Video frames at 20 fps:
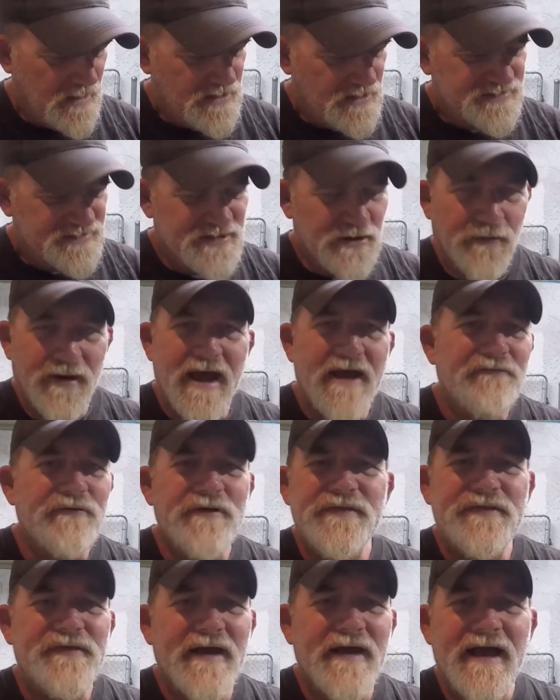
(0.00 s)
So
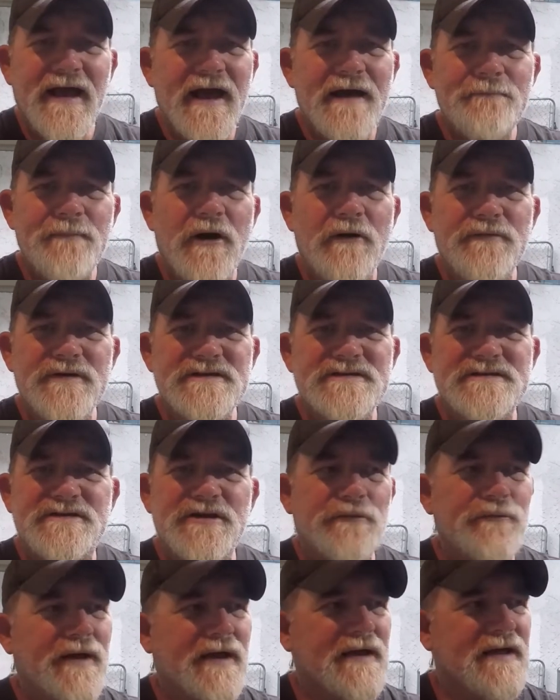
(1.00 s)
everything I'm always
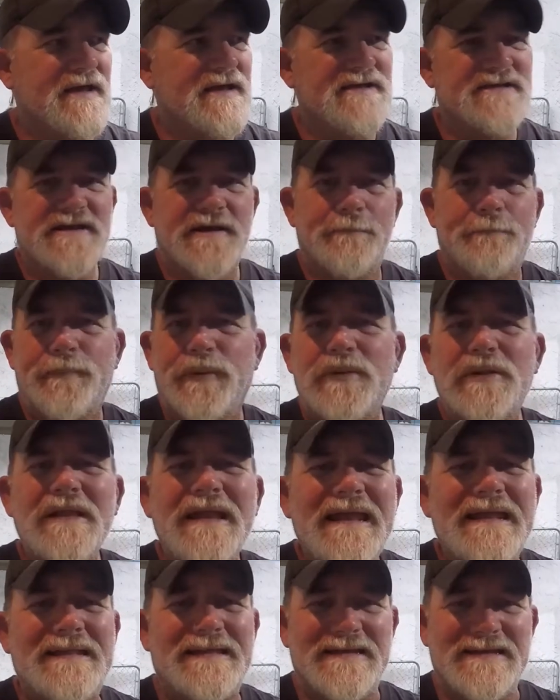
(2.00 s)
doing is
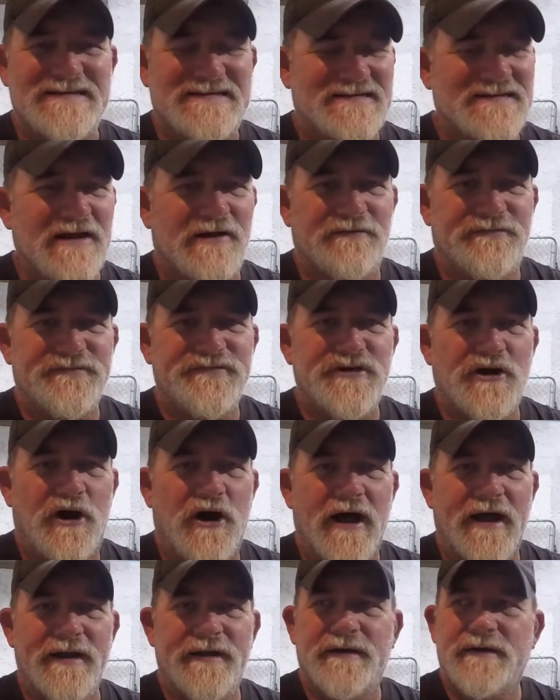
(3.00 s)
completely
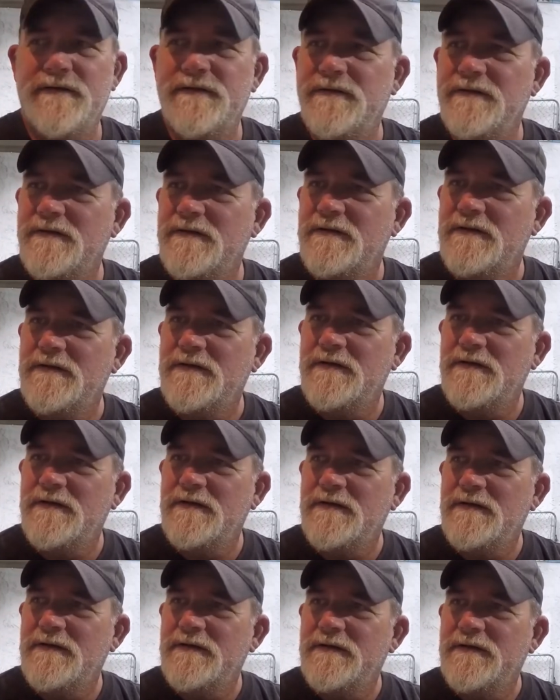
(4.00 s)
self-taught.
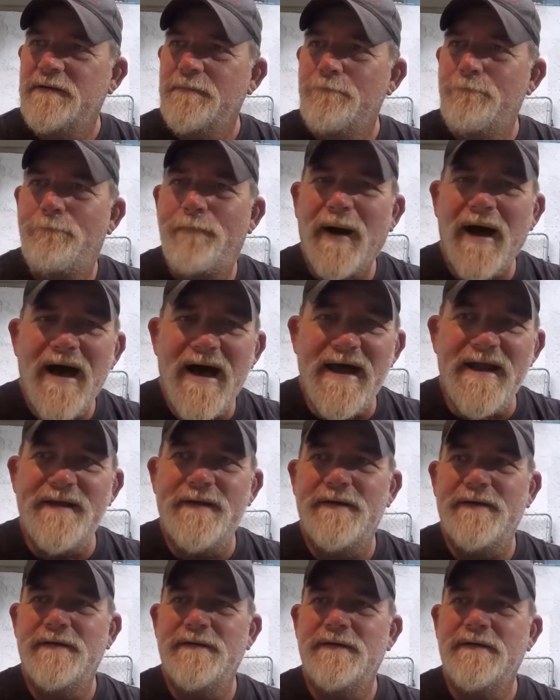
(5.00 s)
But
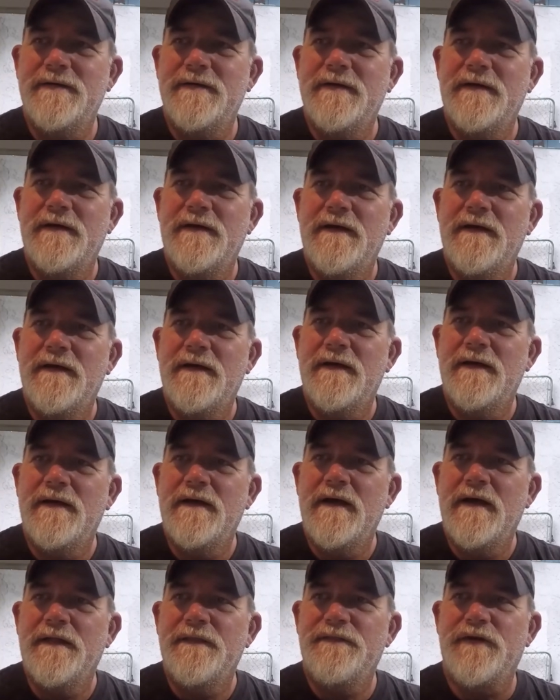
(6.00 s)

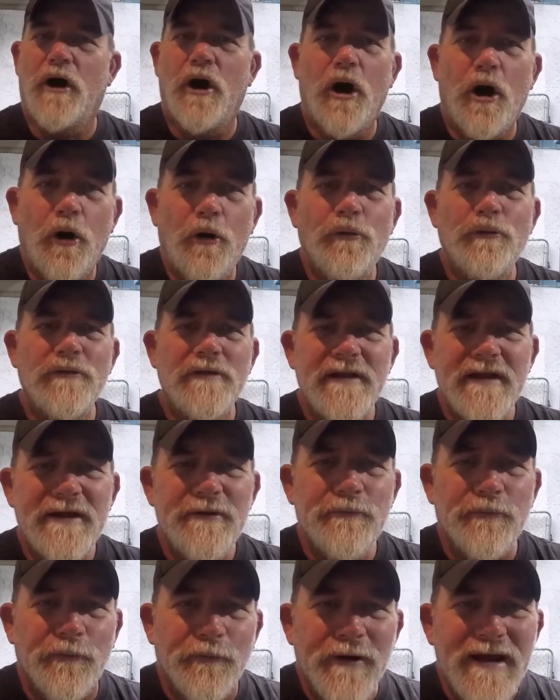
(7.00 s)
the only
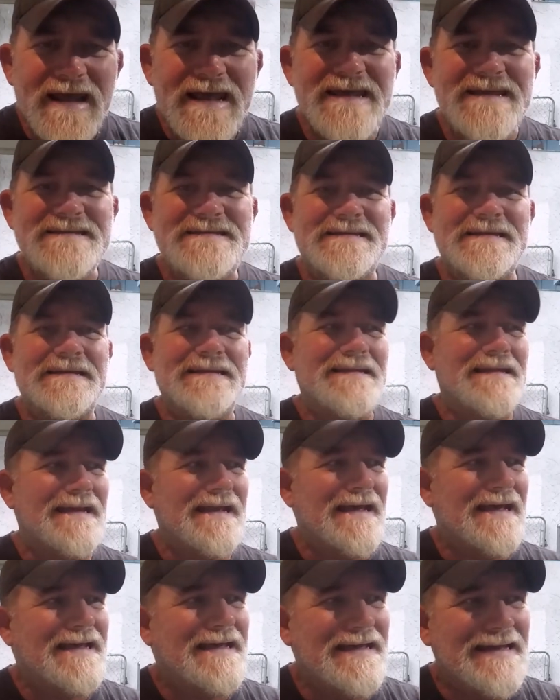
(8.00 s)
reason that
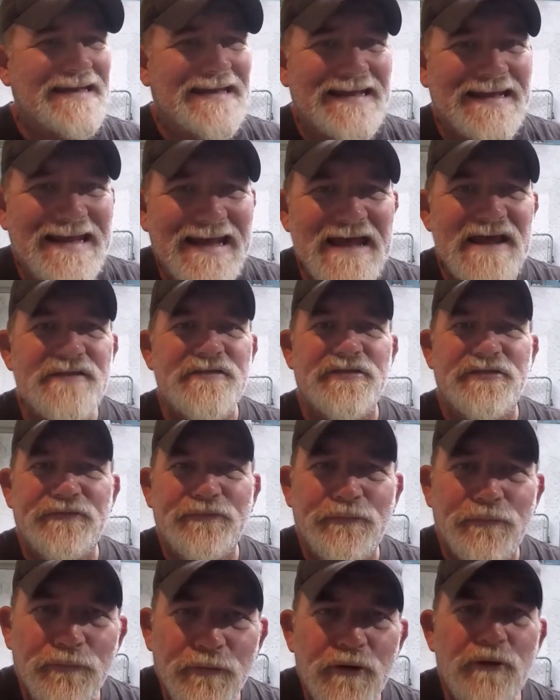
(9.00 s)
I could get
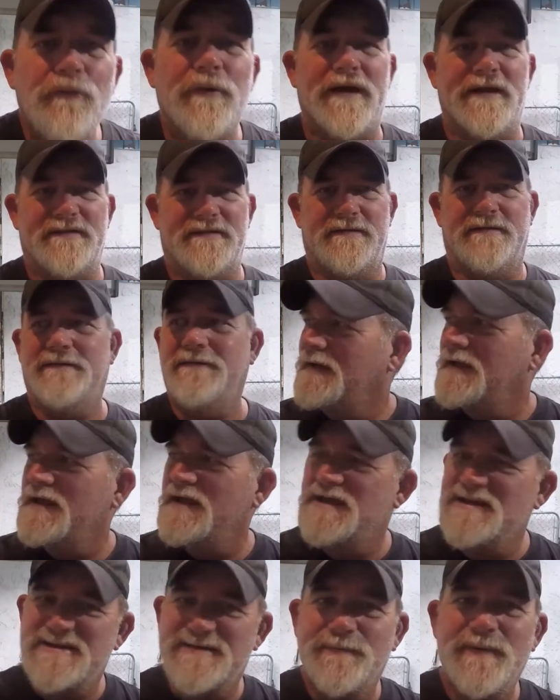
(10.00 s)
through it
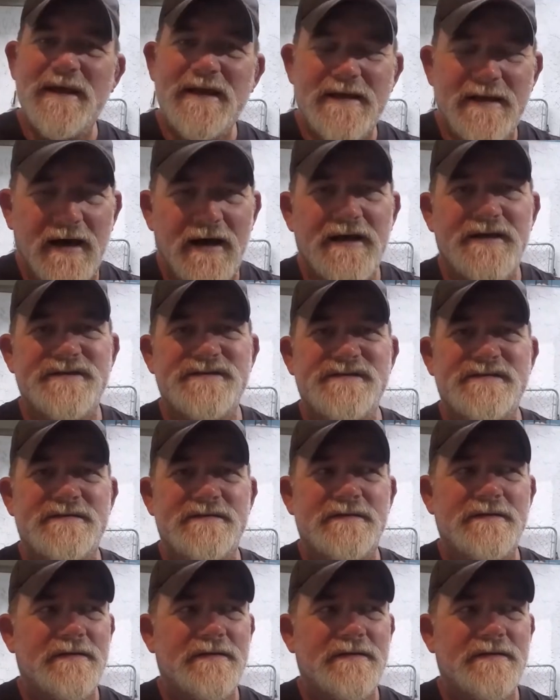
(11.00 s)
is because